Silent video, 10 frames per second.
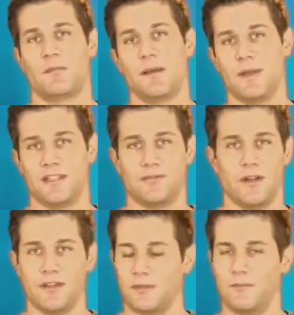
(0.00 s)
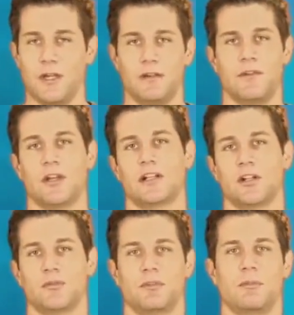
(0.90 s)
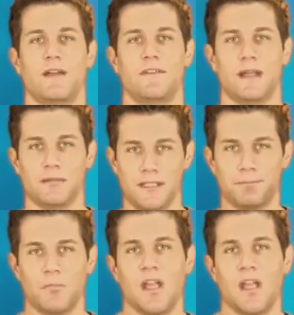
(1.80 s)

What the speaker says: of my best friends. I'm very, very close with my family.